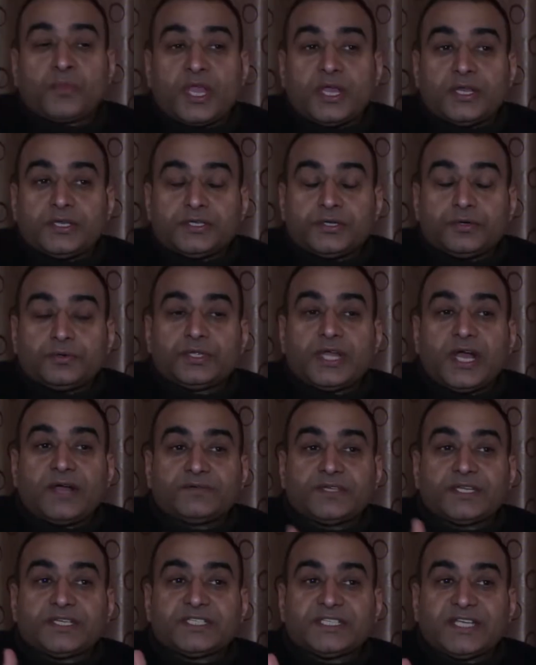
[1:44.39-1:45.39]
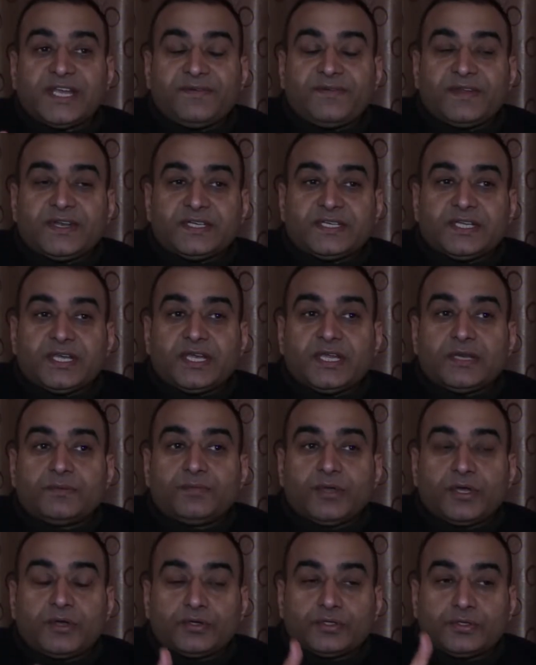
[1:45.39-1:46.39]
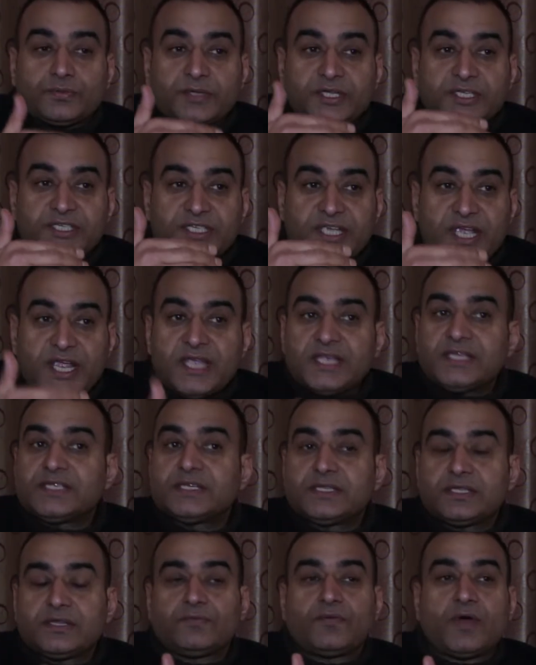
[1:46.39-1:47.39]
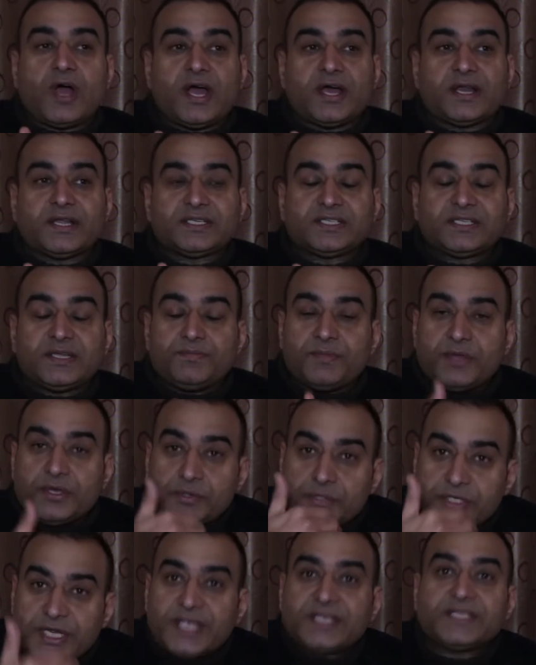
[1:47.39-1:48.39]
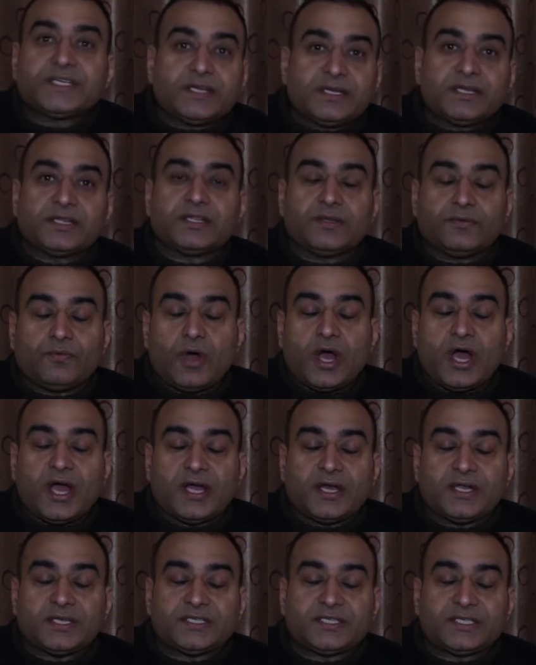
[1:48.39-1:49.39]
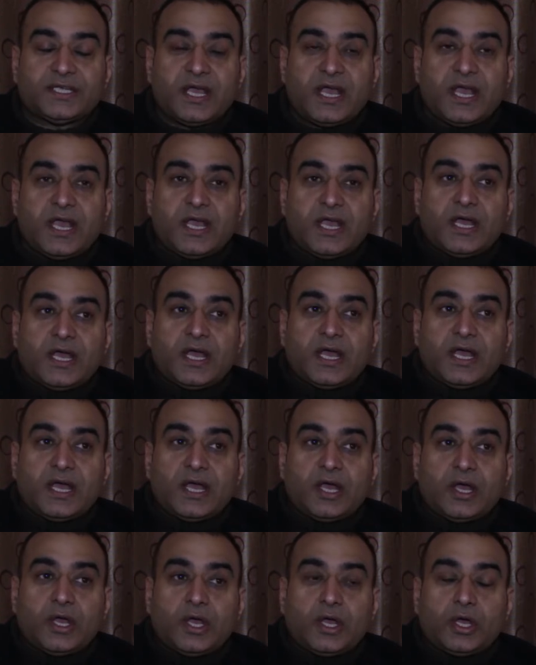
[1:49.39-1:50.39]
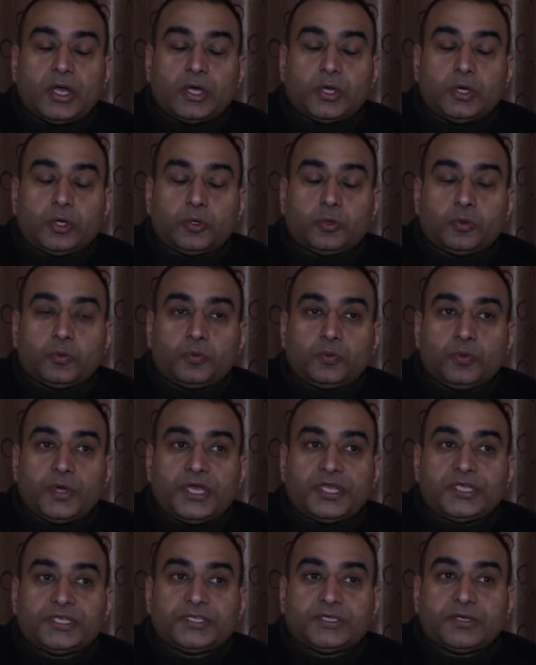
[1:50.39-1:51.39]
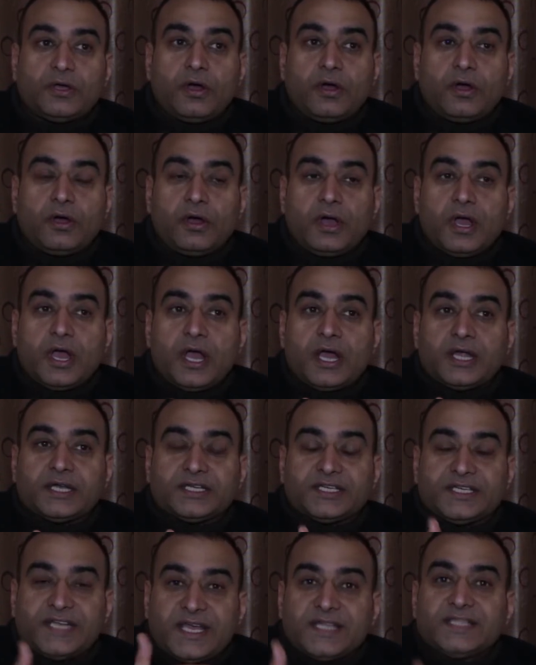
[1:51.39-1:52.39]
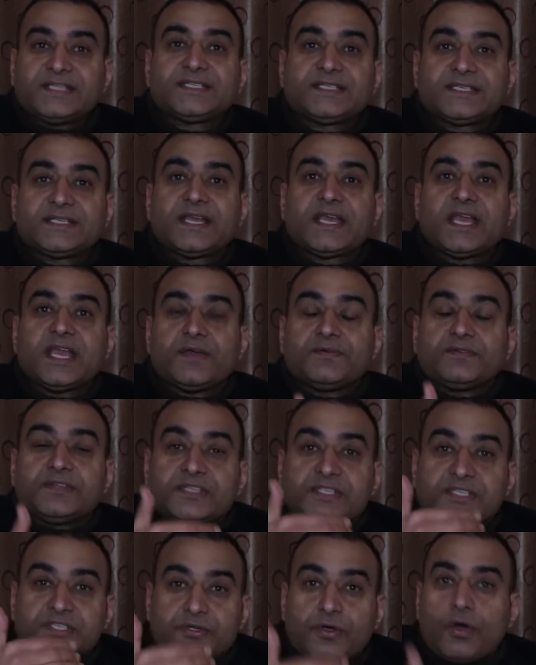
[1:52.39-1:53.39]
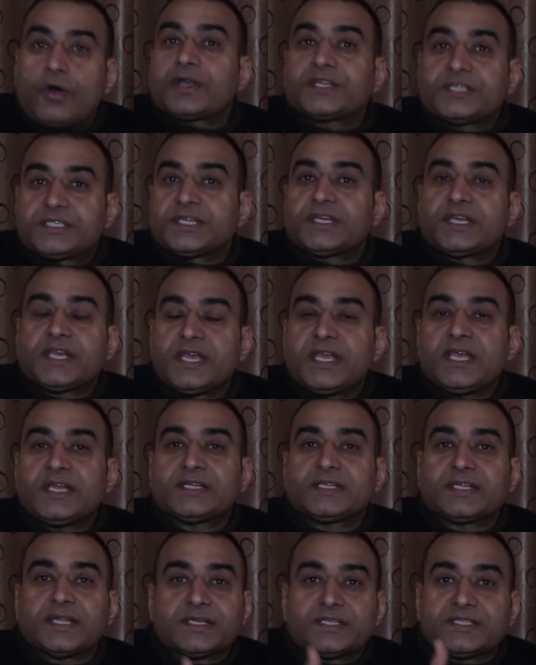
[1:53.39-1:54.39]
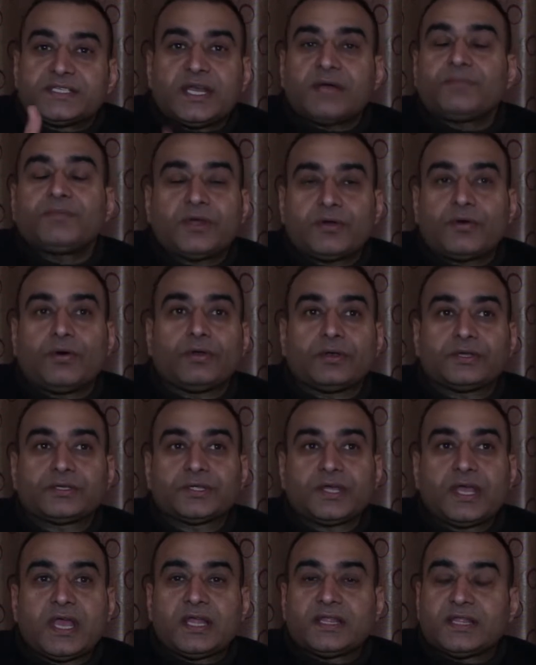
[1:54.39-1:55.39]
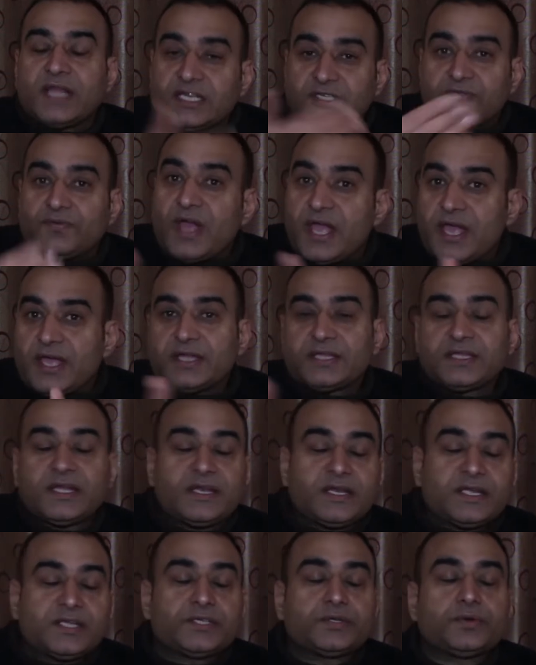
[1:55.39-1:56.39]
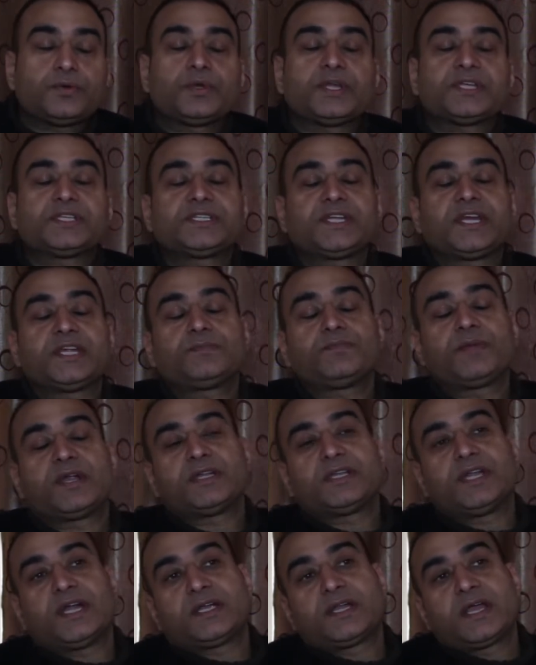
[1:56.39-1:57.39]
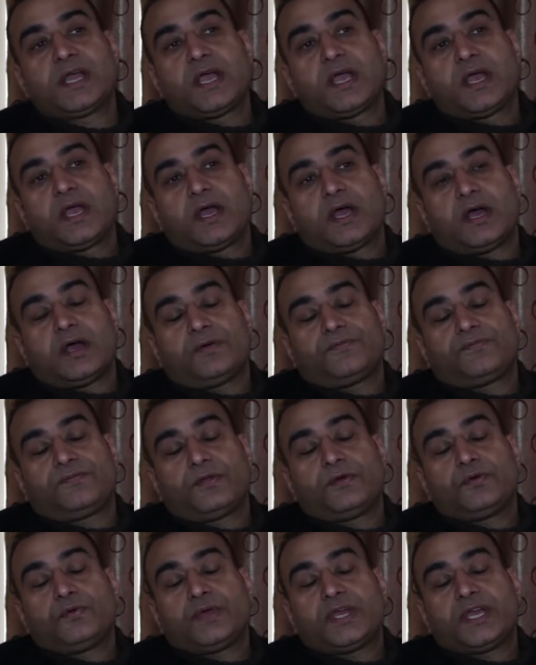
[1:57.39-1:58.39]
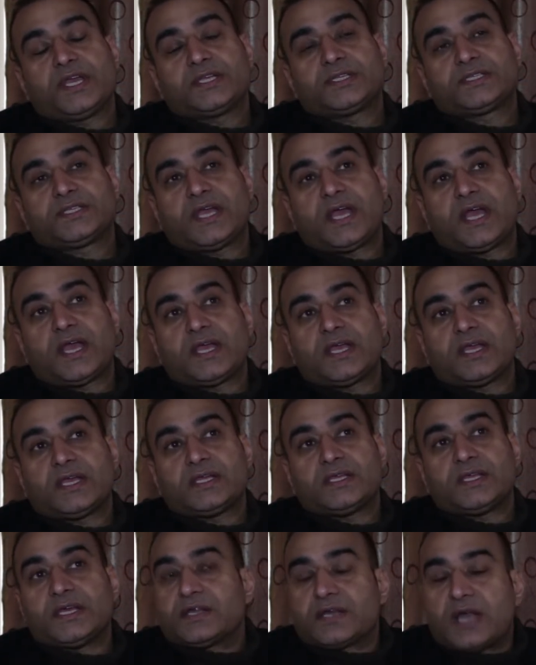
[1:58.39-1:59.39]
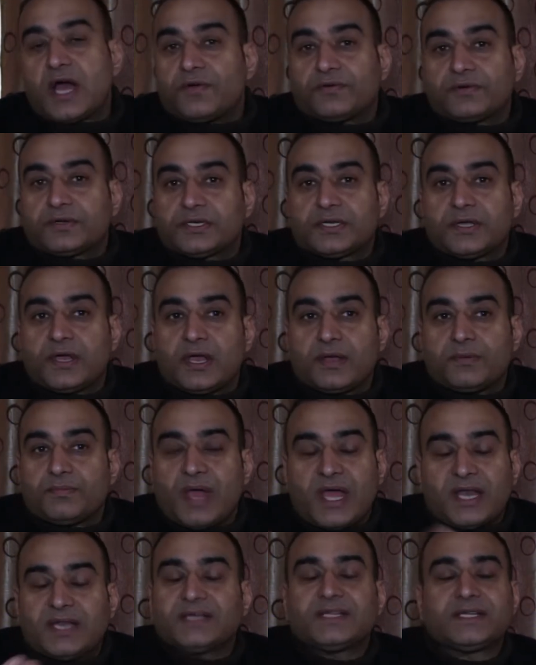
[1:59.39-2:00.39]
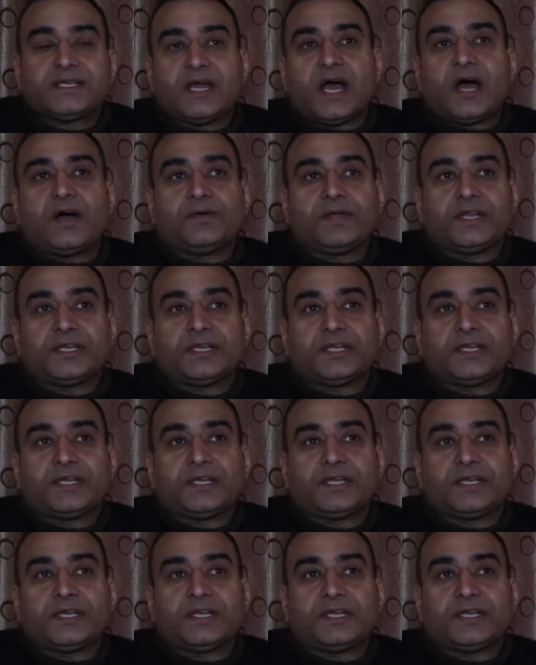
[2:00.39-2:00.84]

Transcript: In 2017, because of the change in the virus, the mutation in the virus, we saw deaths in scorching heat in summer also. That's why I then issued a statement that flu is a year-round malady now.